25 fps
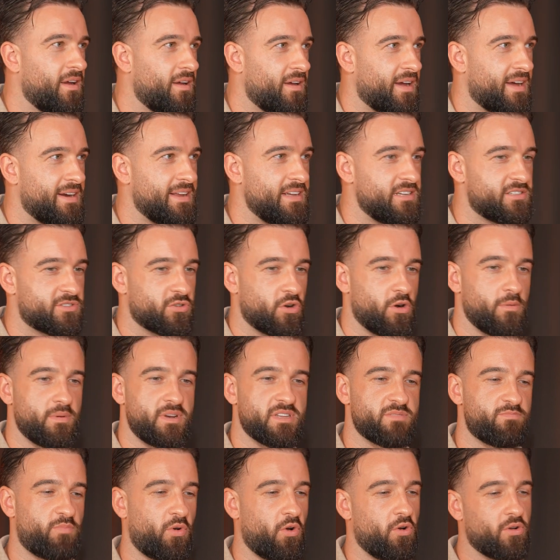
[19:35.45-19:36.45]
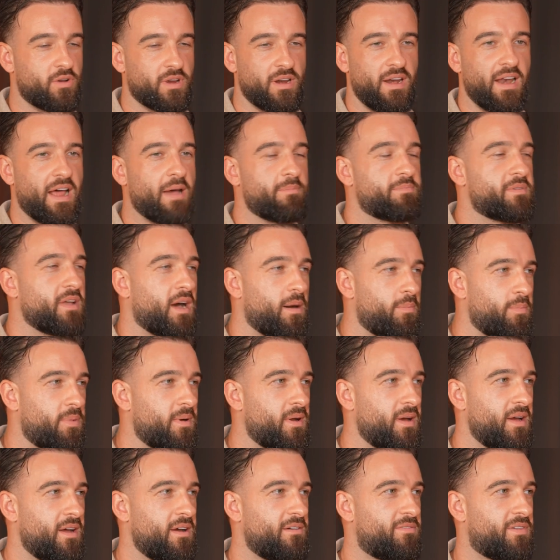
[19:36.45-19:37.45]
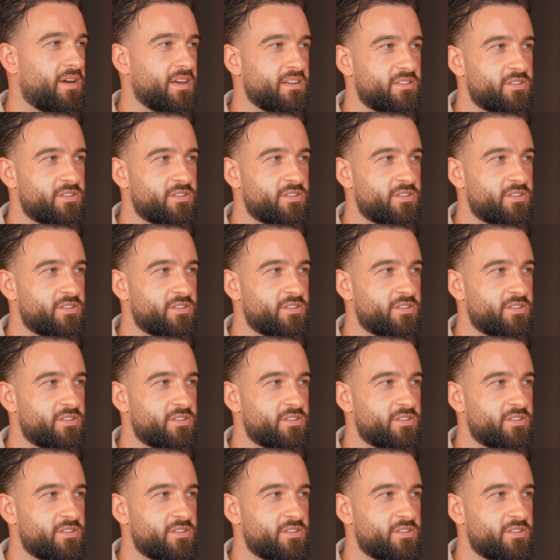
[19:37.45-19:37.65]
and he sold me this broken laptop for like